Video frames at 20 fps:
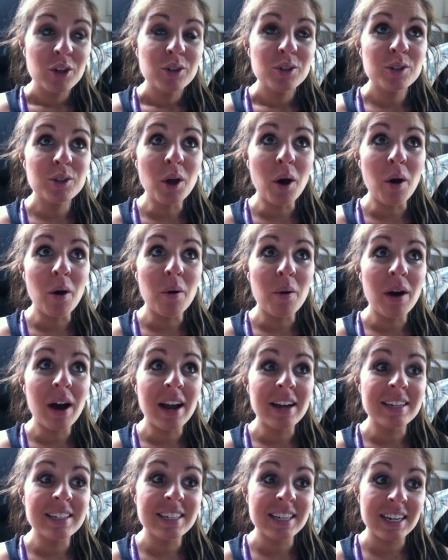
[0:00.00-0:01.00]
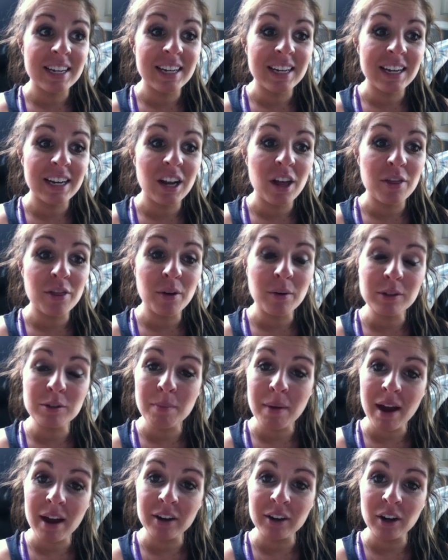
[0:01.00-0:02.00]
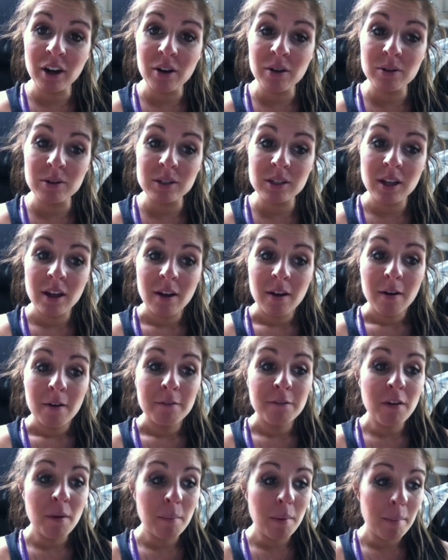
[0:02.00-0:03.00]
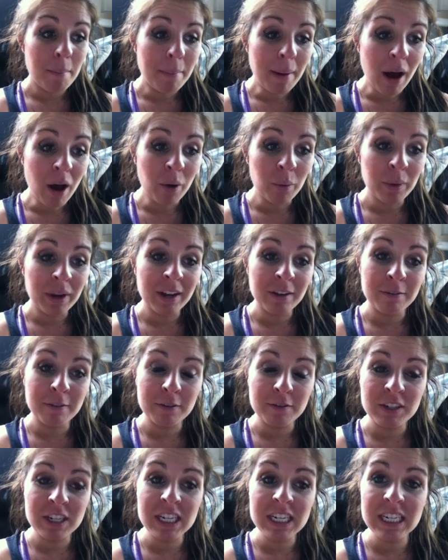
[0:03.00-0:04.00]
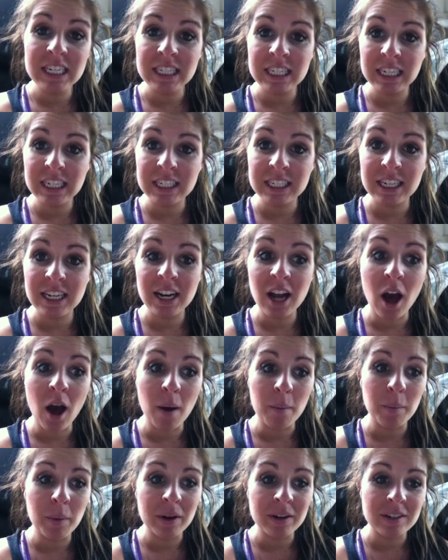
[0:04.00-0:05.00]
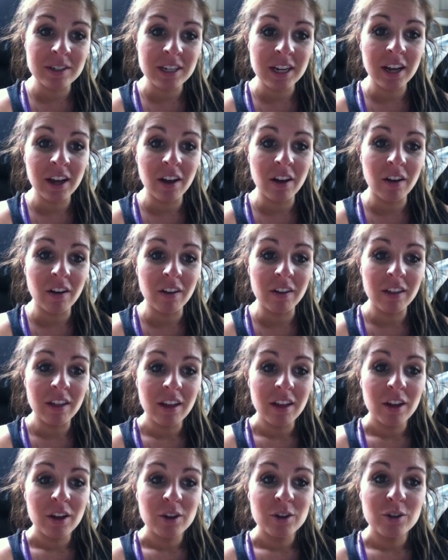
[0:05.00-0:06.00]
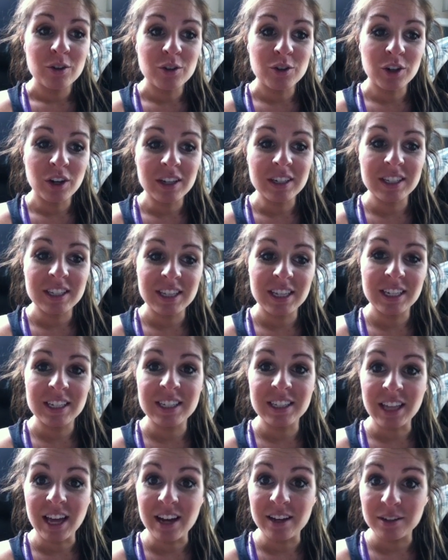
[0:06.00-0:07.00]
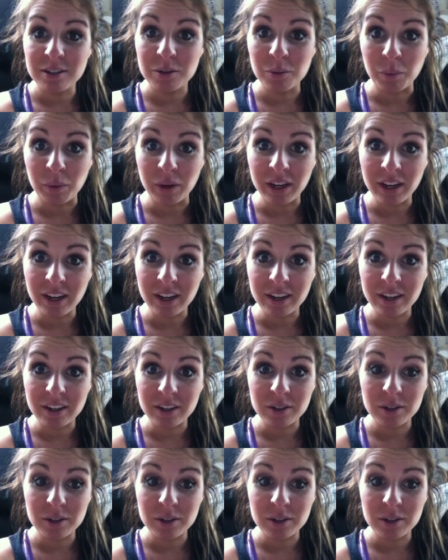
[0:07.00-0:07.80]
So I did those macros from about week 15 to 16 up until just this last week.